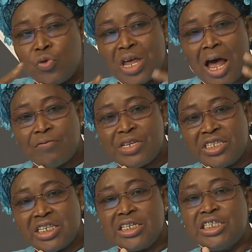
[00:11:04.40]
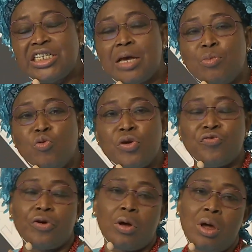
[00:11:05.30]
we have this ATM
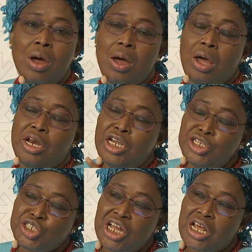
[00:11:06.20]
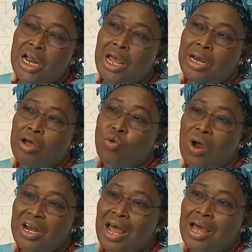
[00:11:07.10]
with Niger and
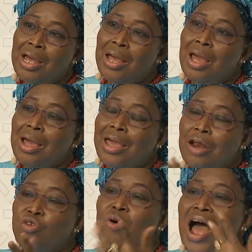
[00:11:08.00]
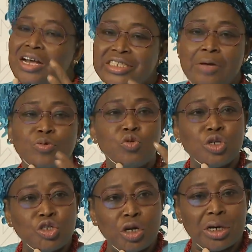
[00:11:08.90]
Rwanda. Can you accept to
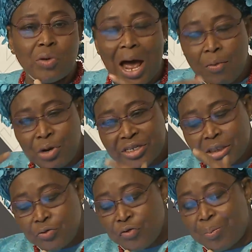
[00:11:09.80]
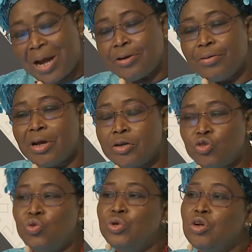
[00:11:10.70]
return? I will see with partner,
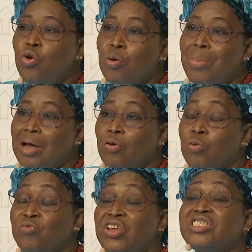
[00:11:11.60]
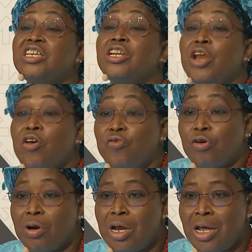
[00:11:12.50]
you will go back home. They said
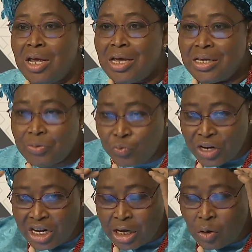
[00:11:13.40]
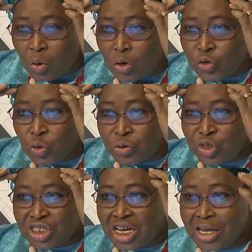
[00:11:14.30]
never. We need also to
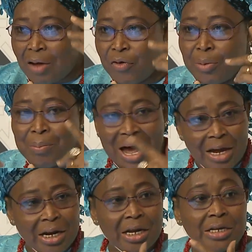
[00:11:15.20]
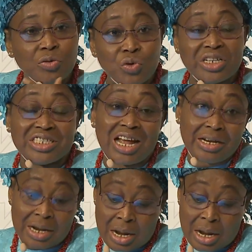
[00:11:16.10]
change our mind. It will start